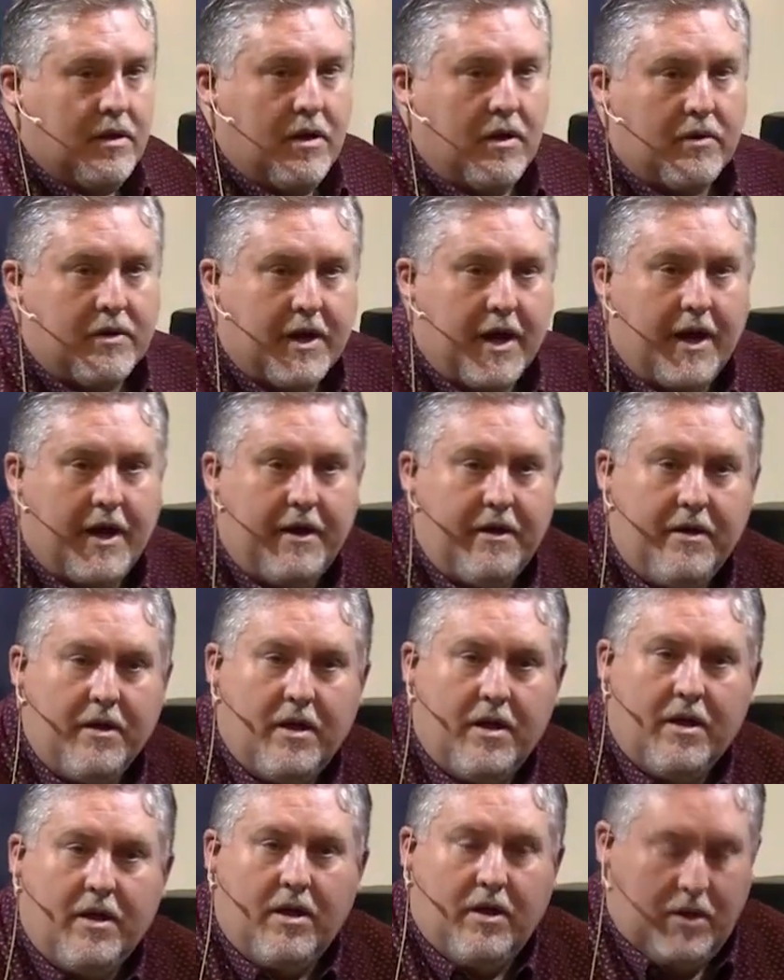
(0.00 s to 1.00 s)
Okay?
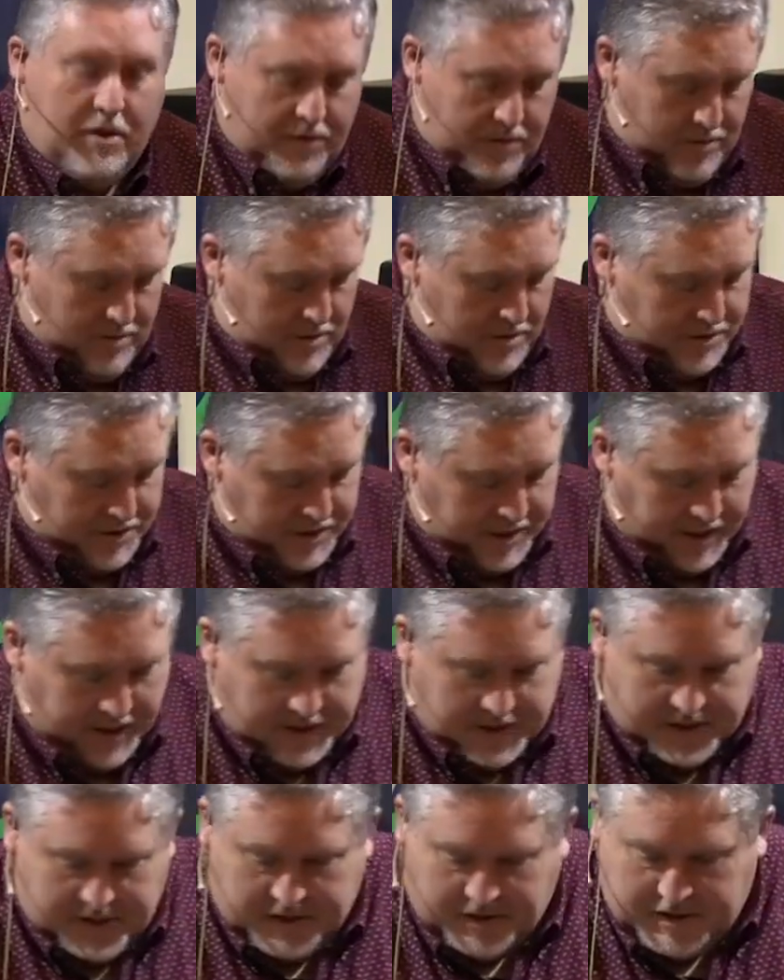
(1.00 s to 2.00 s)

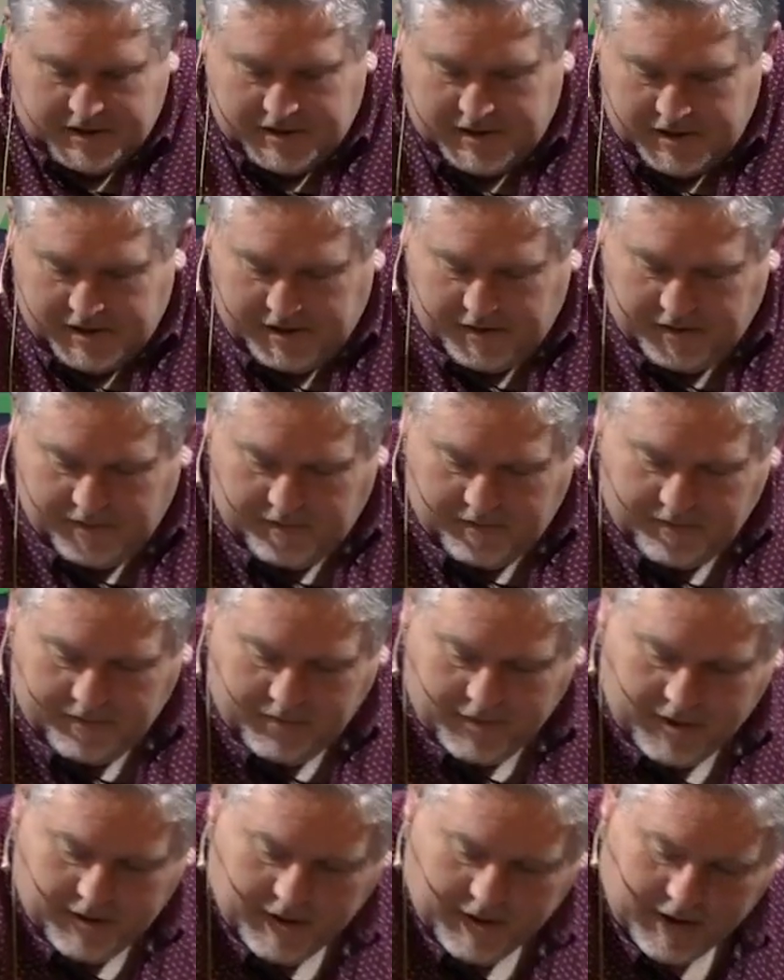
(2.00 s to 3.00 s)
Jesus
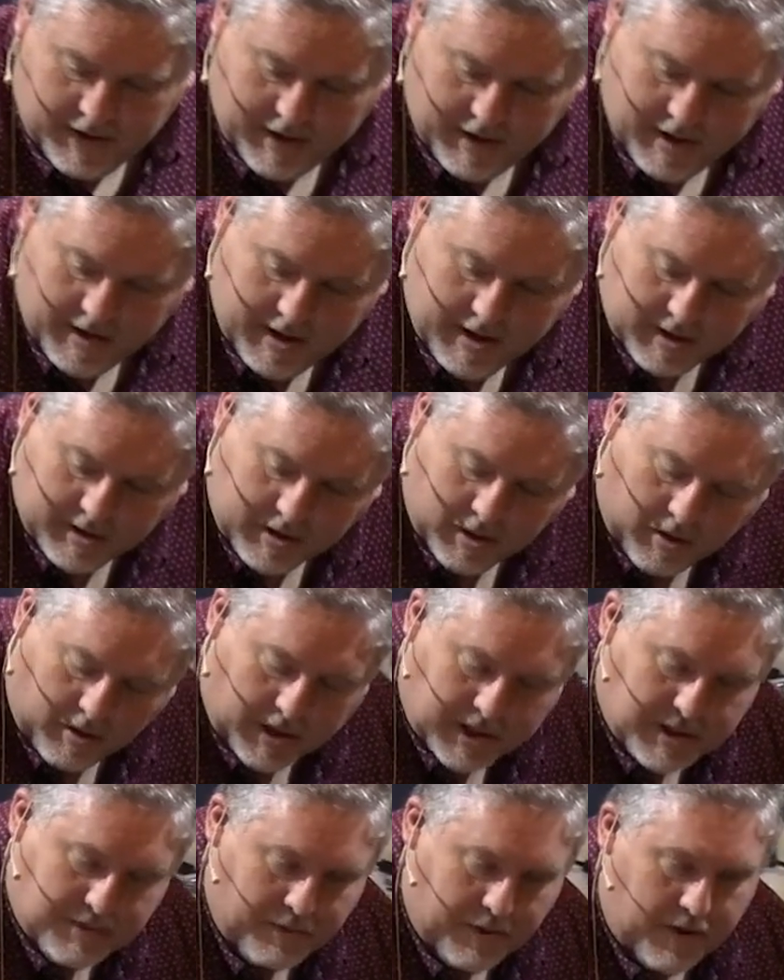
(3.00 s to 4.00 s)
and the
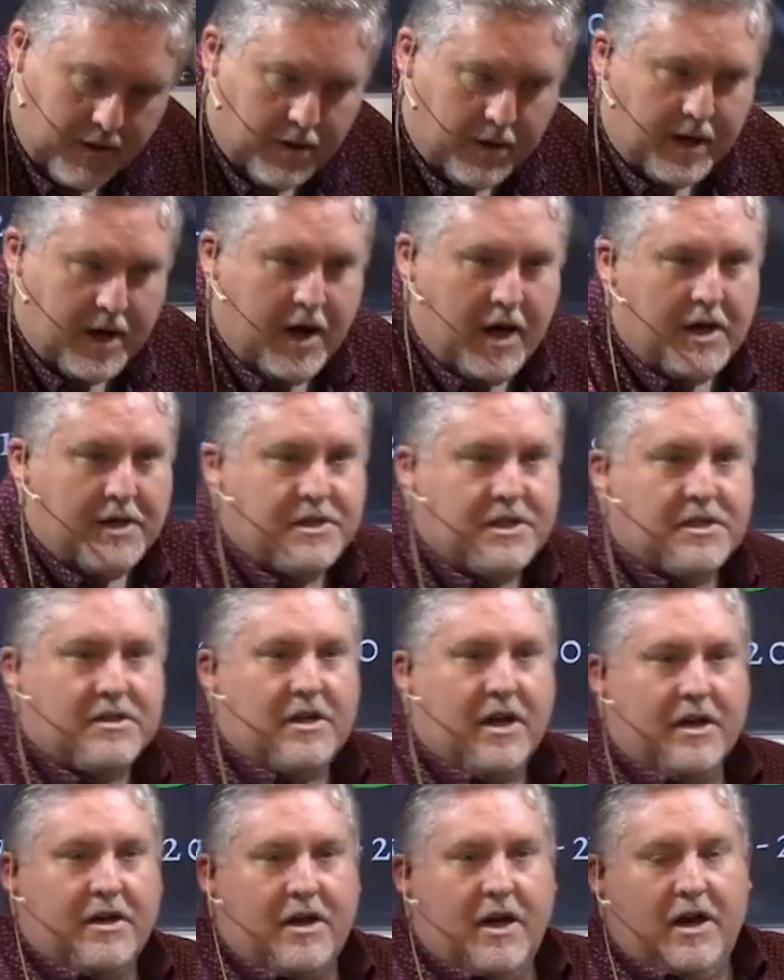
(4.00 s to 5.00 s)
Holy Spirit are God,
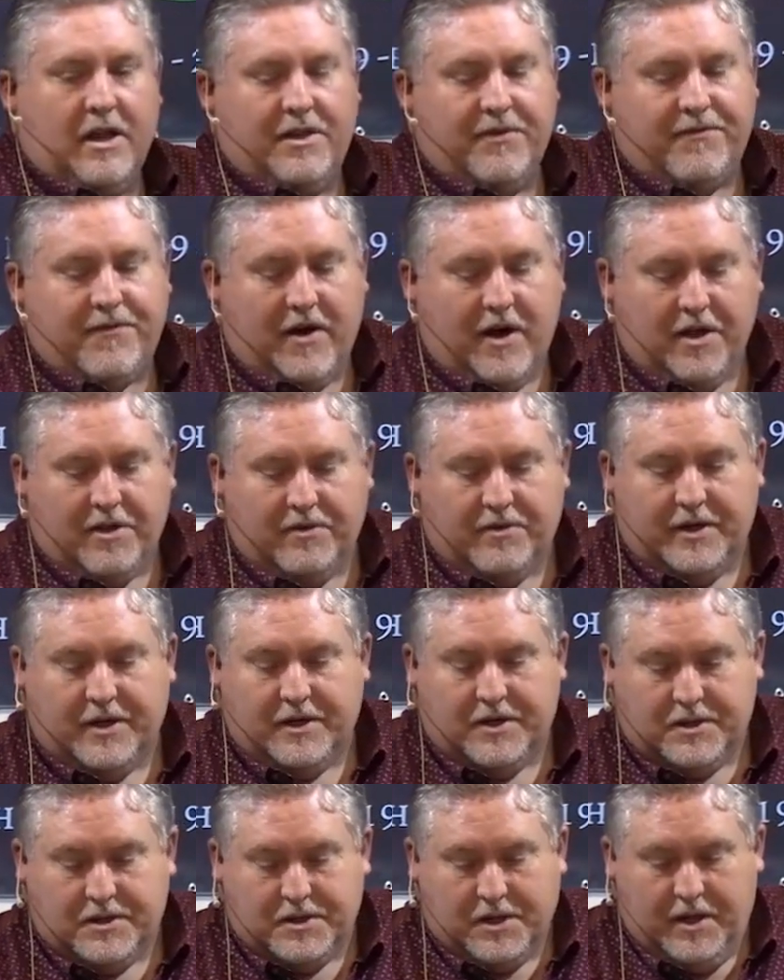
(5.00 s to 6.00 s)
just like God the Father
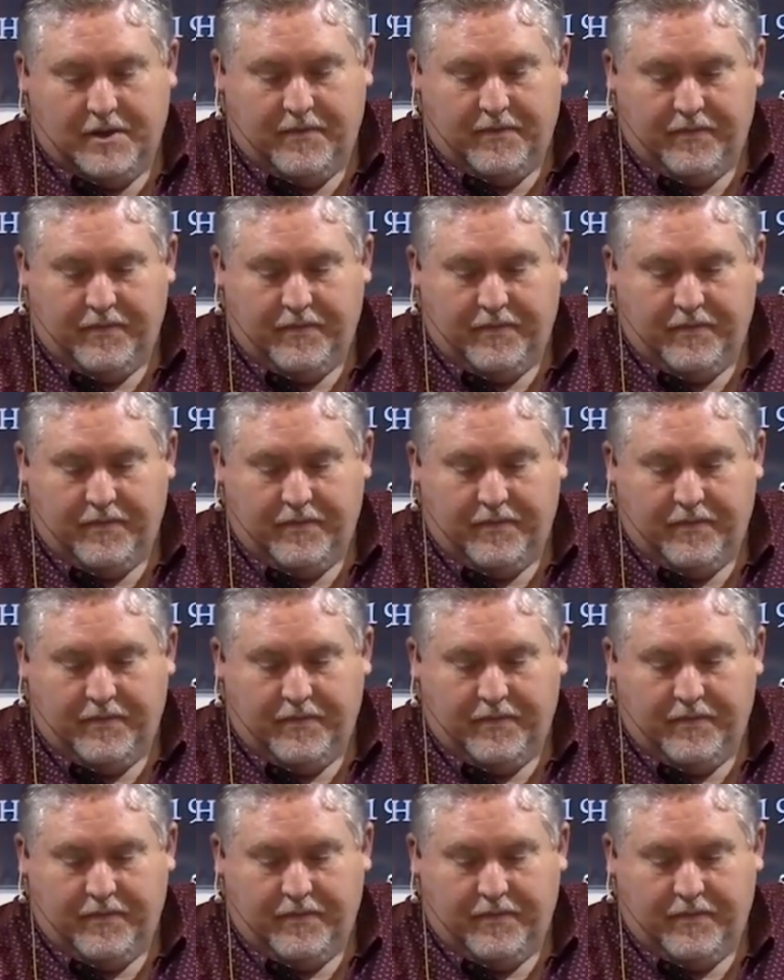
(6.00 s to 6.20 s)
is.